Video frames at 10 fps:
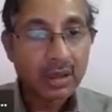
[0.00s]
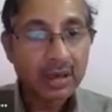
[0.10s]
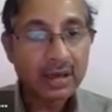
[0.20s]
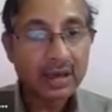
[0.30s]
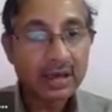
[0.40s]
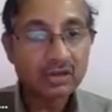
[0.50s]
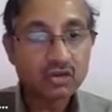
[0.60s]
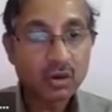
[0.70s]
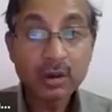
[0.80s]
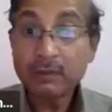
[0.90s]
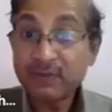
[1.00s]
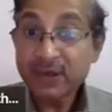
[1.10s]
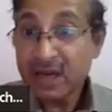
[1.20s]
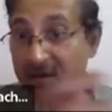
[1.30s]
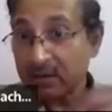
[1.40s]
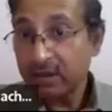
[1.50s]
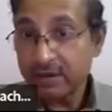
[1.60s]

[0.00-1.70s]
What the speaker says: via